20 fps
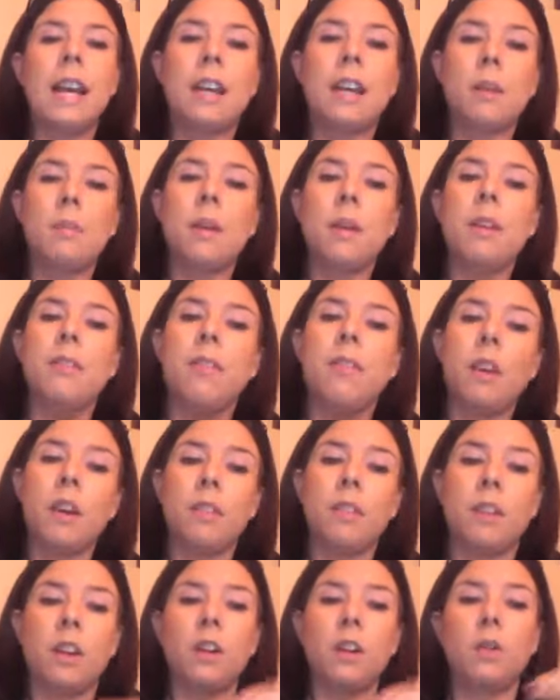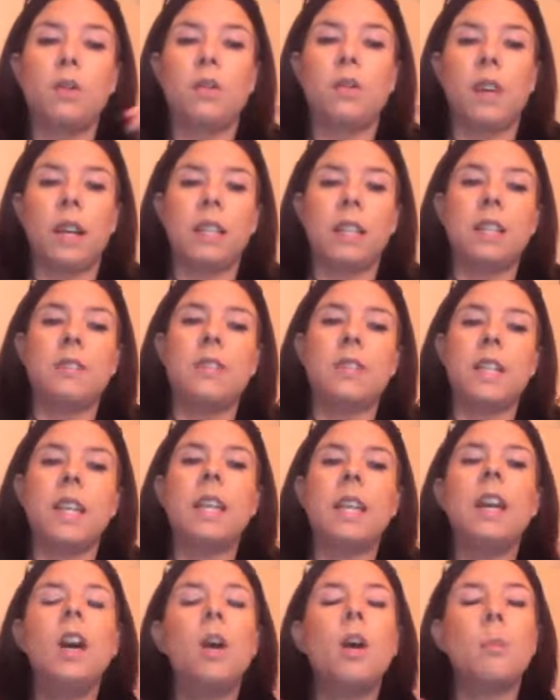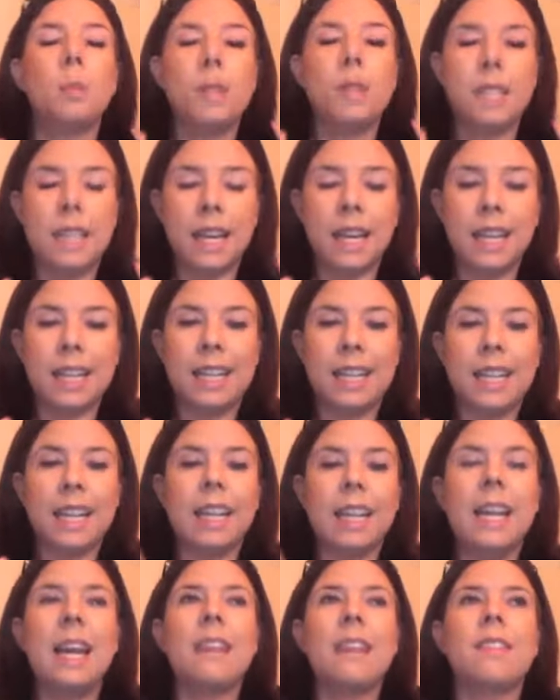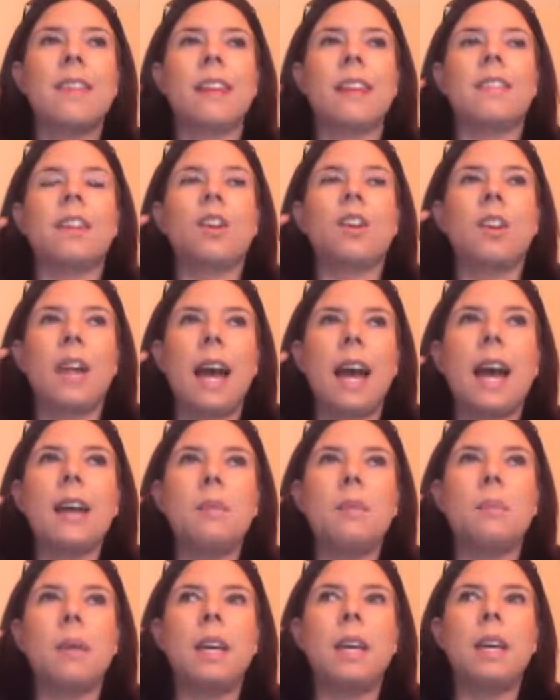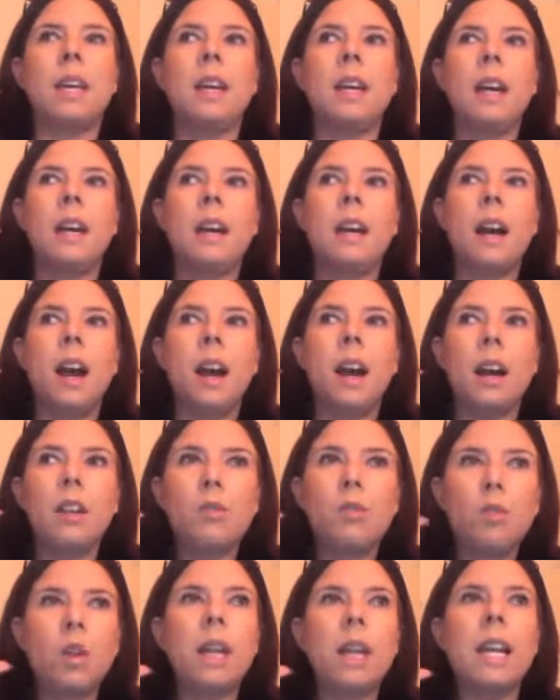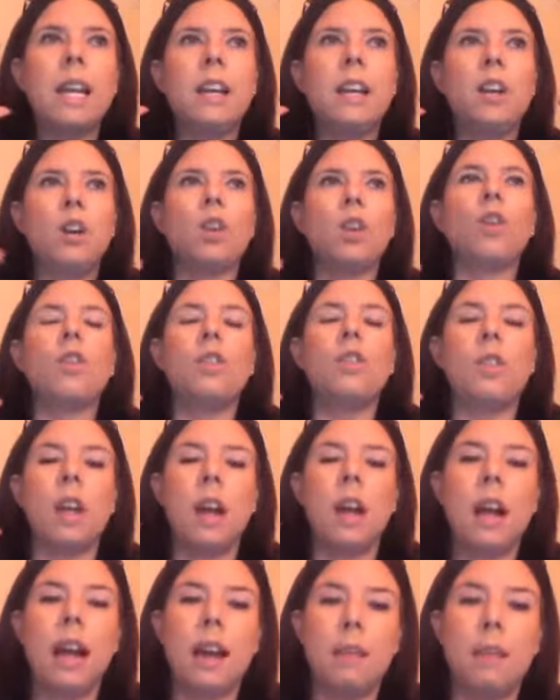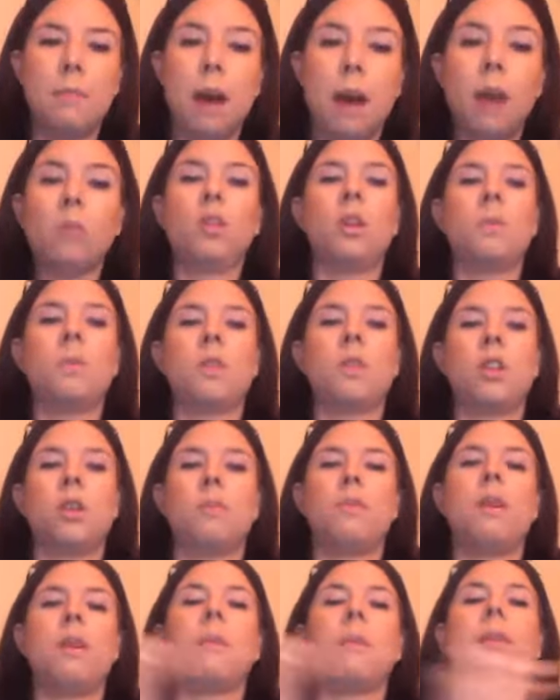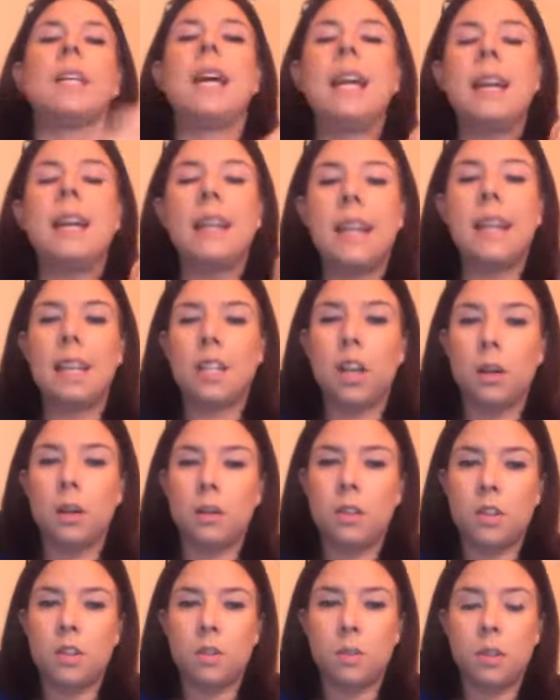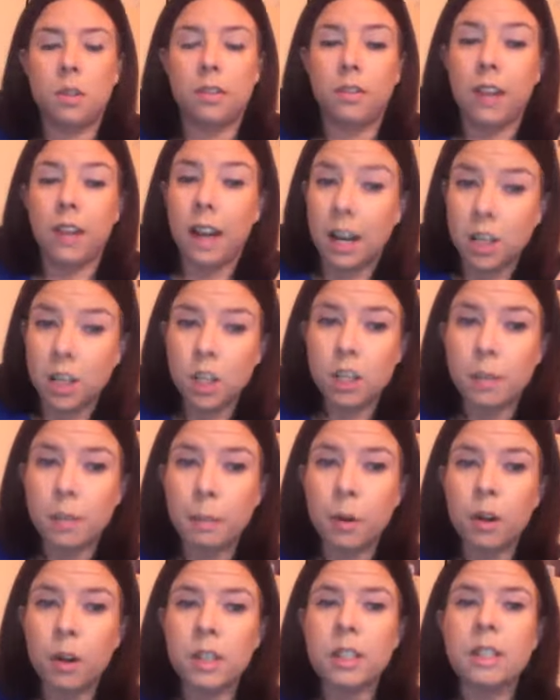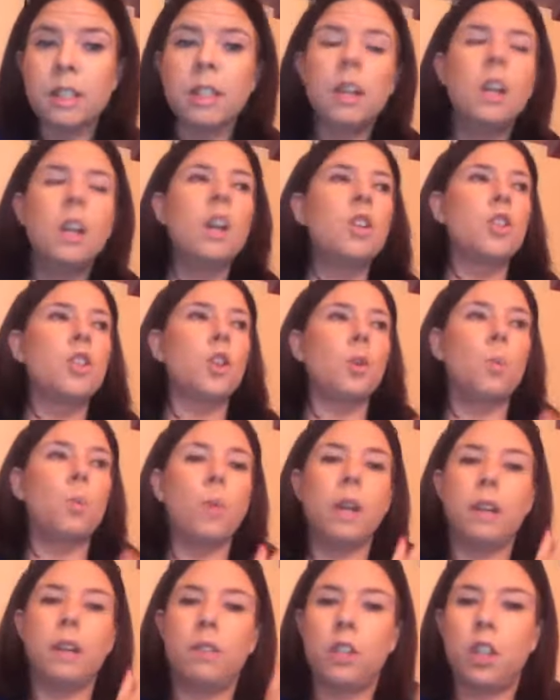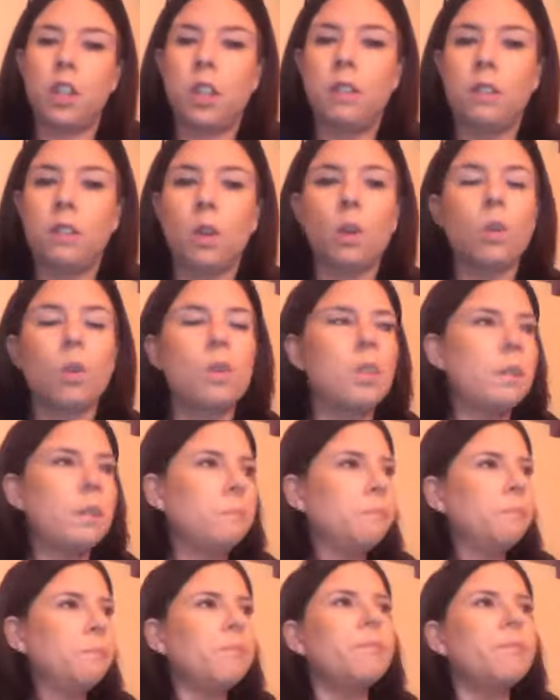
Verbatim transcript: it can be a very, very useful activity. But secondly, that there can be really good um, outcomes to come from it in terms of financial supports. So we have achieved those